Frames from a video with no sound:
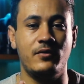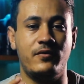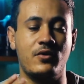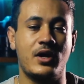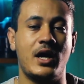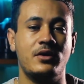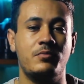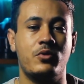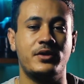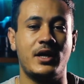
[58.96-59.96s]
for Canon
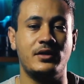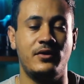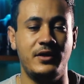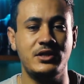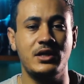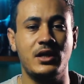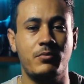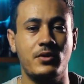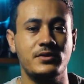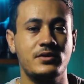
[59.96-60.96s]
product the DGEC
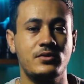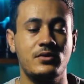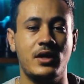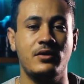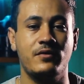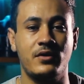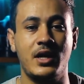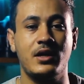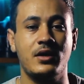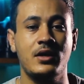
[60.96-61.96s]
processor, and for
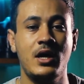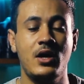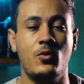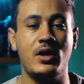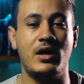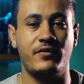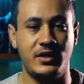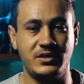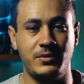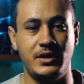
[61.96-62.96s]
Nikon we have
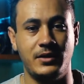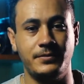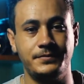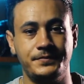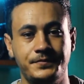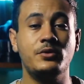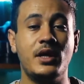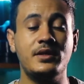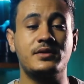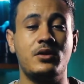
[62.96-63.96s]
XSpeed. Nowadays,